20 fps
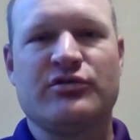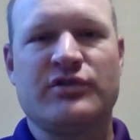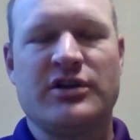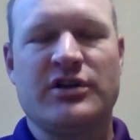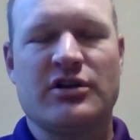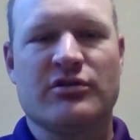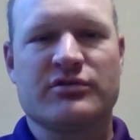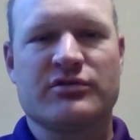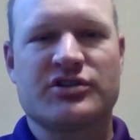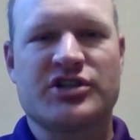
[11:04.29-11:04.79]
you
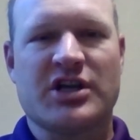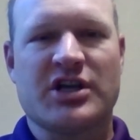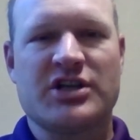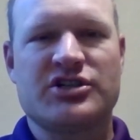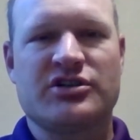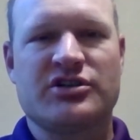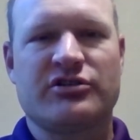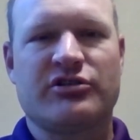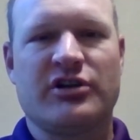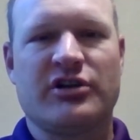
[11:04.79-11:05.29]
don't
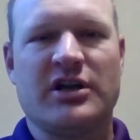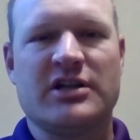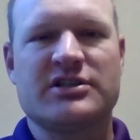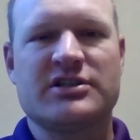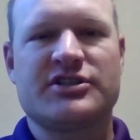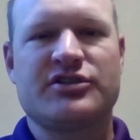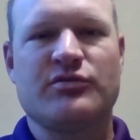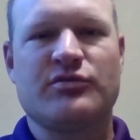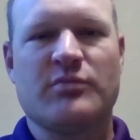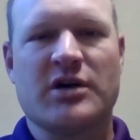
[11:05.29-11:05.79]
change
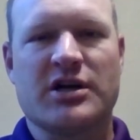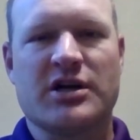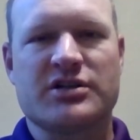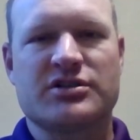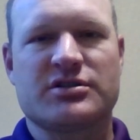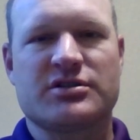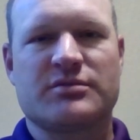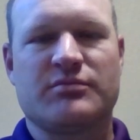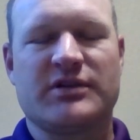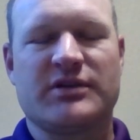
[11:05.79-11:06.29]
ingredients too
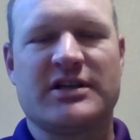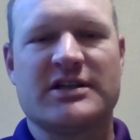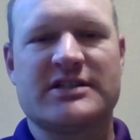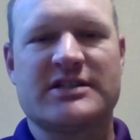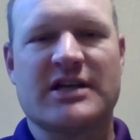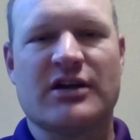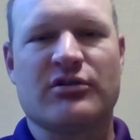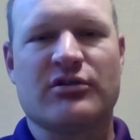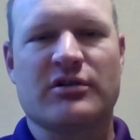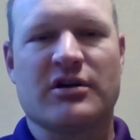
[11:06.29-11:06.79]
much because
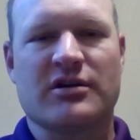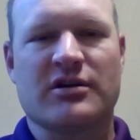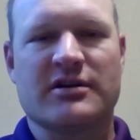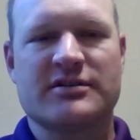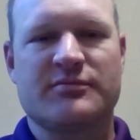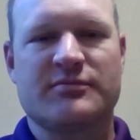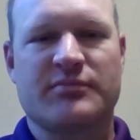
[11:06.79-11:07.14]
that'll cause